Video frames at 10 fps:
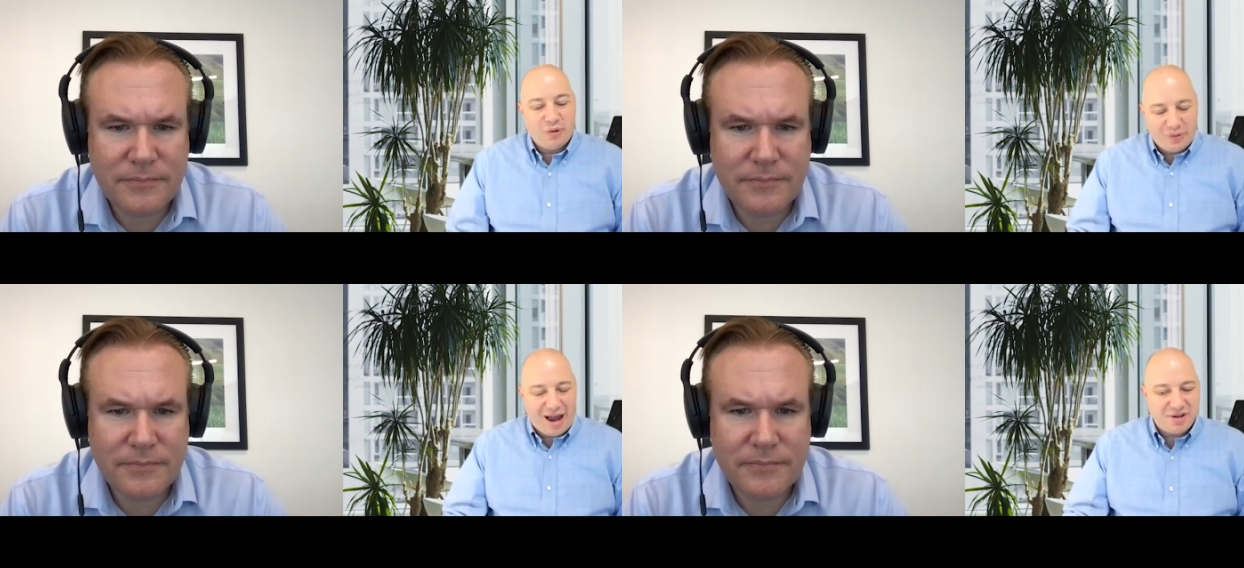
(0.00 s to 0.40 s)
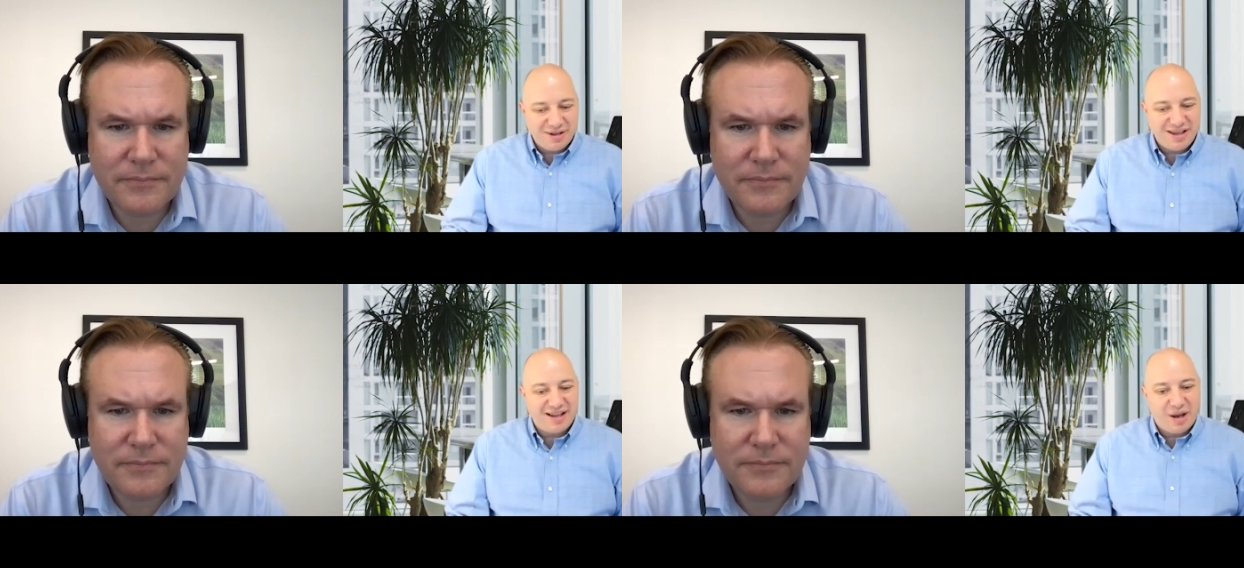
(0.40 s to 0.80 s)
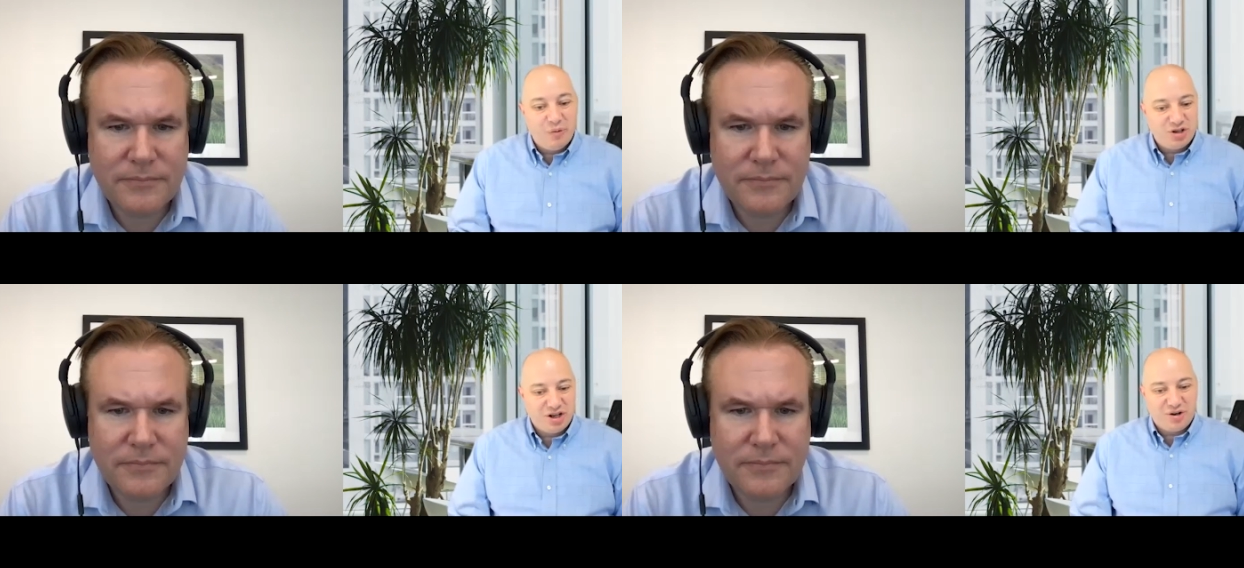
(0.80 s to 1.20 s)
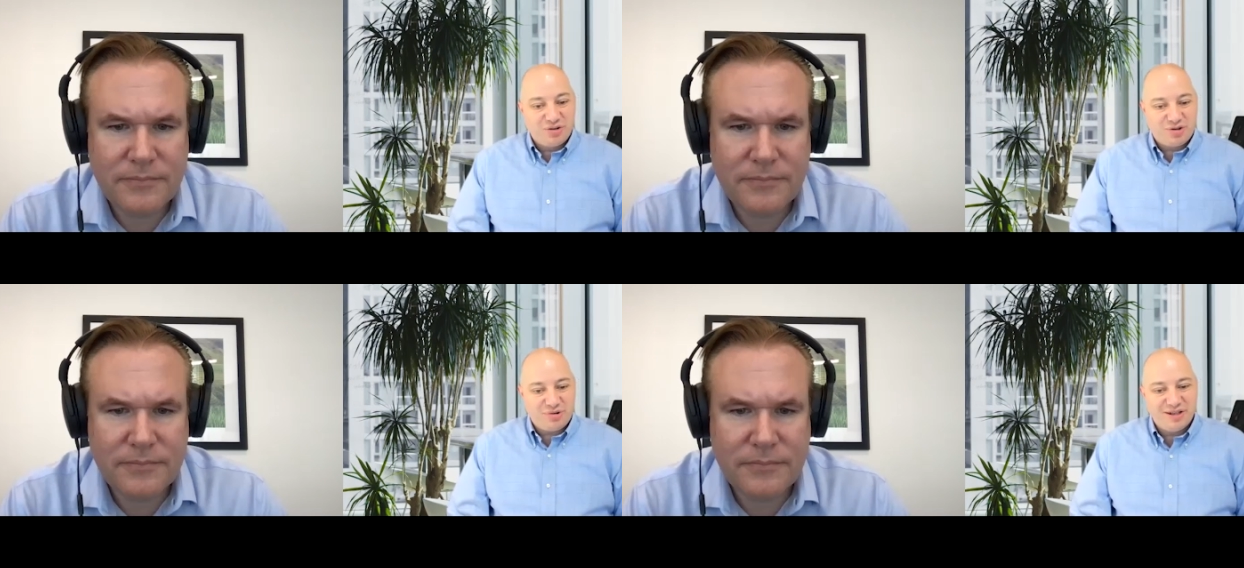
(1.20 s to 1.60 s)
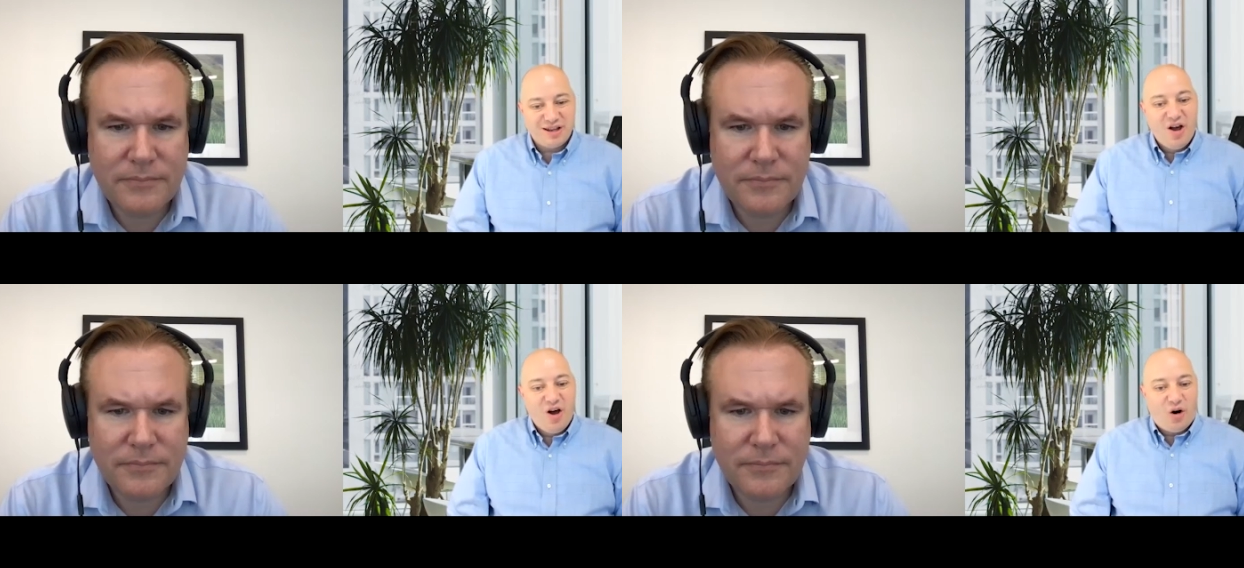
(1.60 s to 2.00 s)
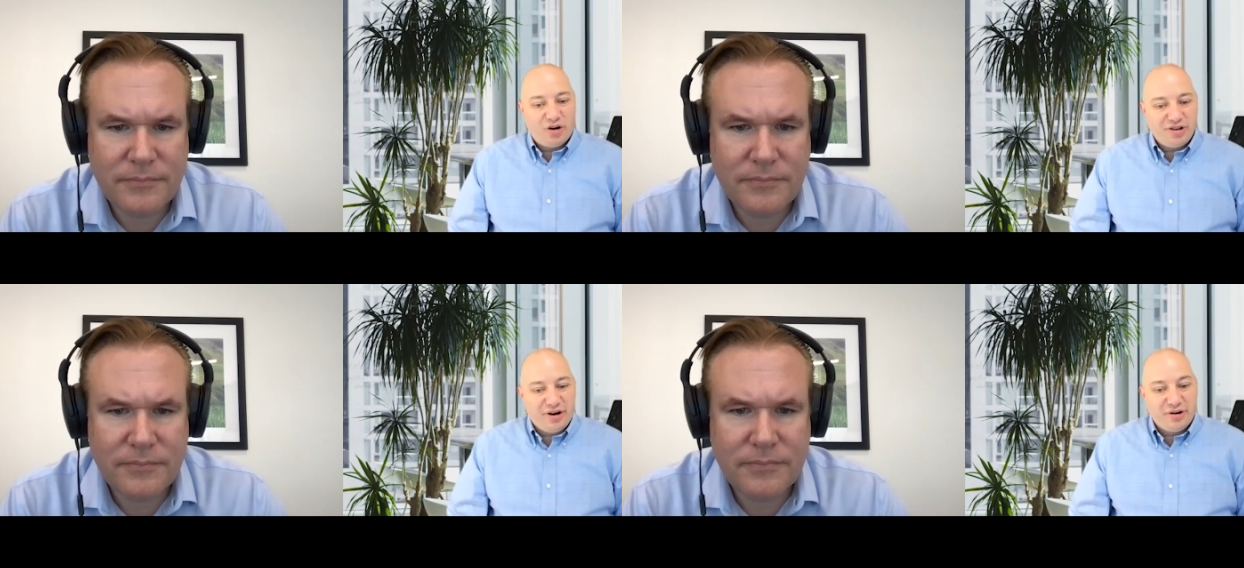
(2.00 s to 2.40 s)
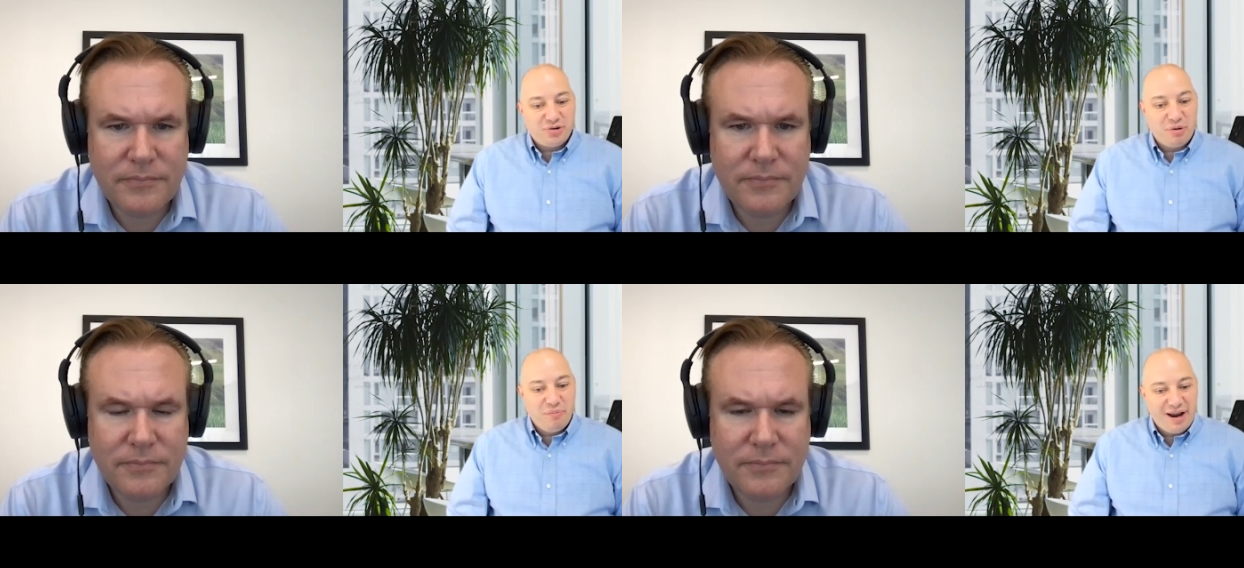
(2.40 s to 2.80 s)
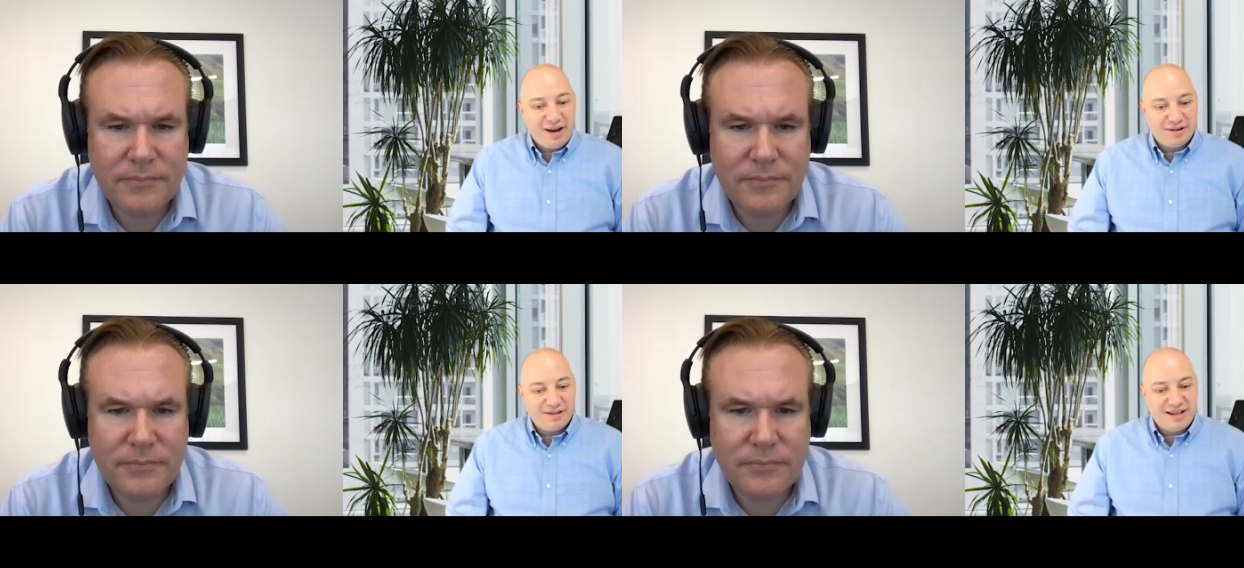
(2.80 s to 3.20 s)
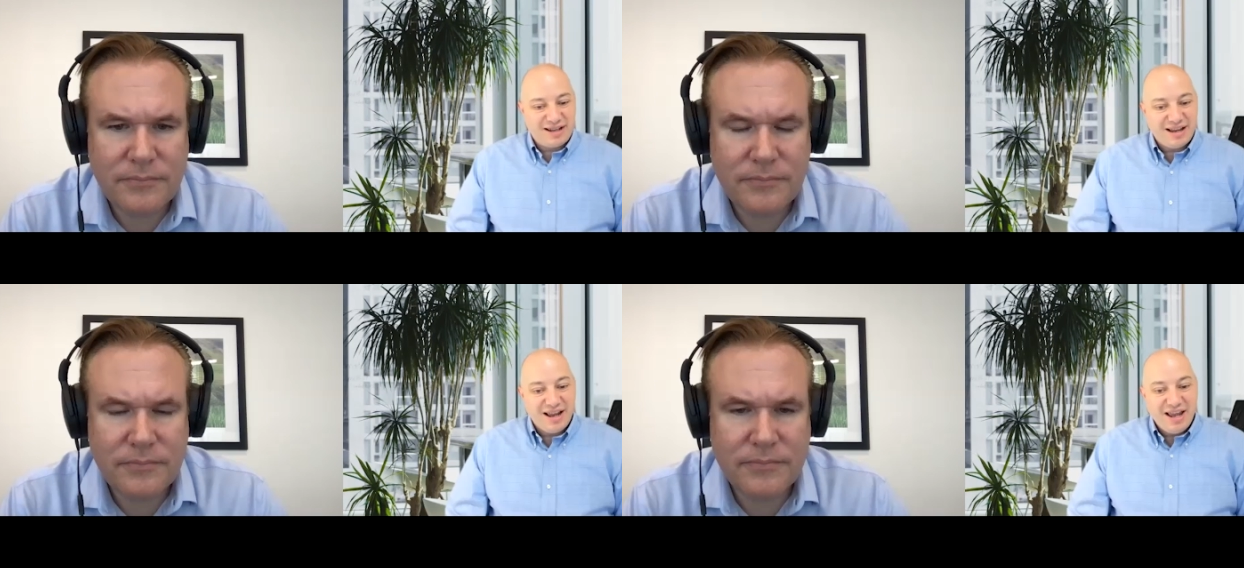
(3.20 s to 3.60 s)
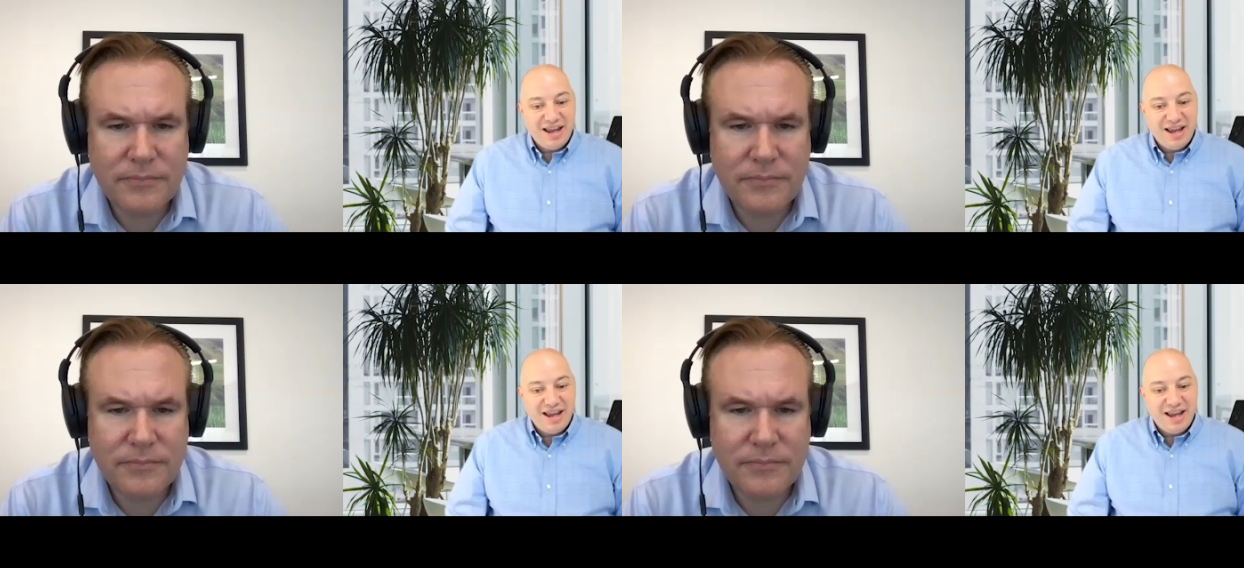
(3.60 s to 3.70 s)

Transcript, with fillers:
Speaker 1: or not actually that emerging countries are there to remind us that,